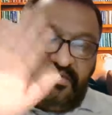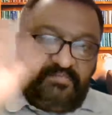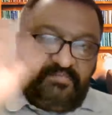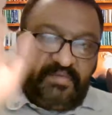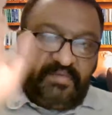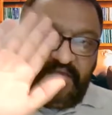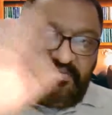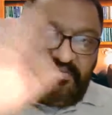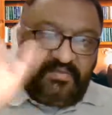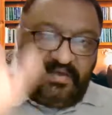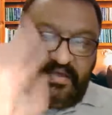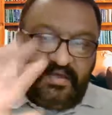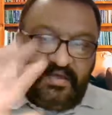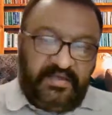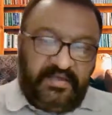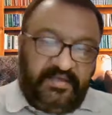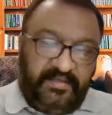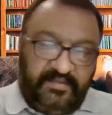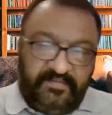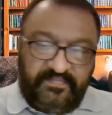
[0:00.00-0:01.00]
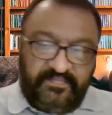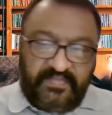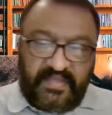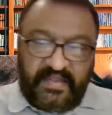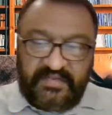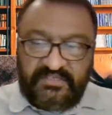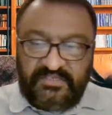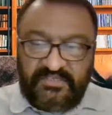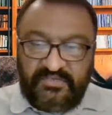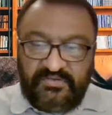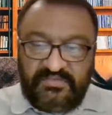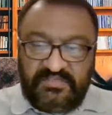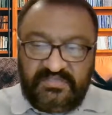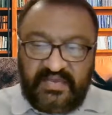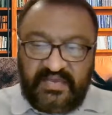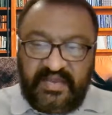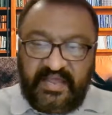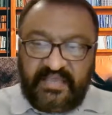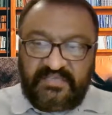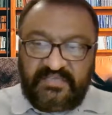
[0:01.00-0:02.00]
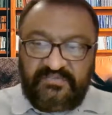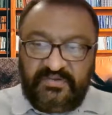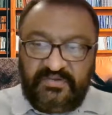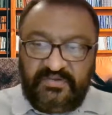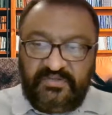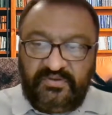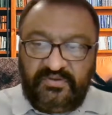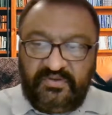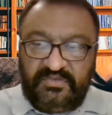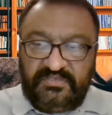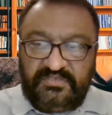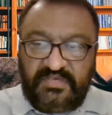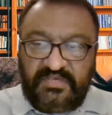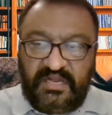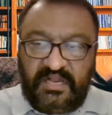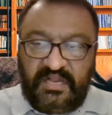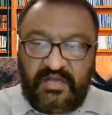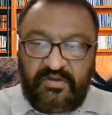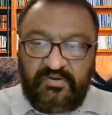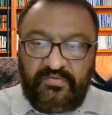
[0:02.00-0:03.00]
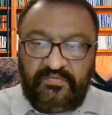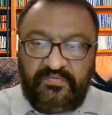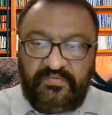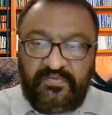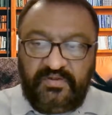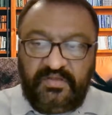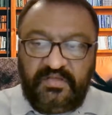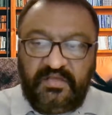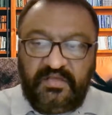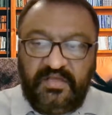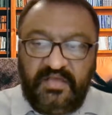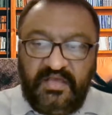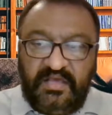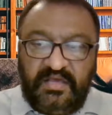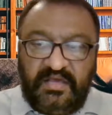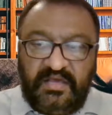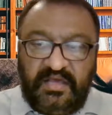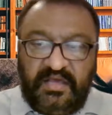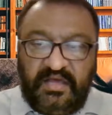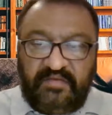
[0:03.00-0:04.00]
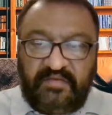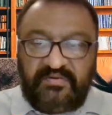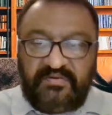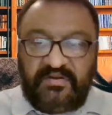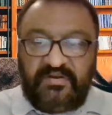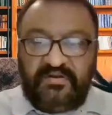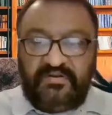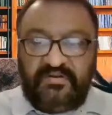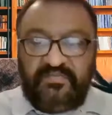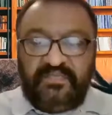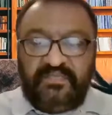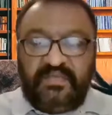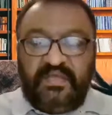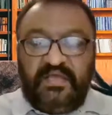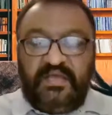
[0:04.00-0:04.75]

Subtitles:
Bye bye, and see you in the next video, inshallah. Hopefully, after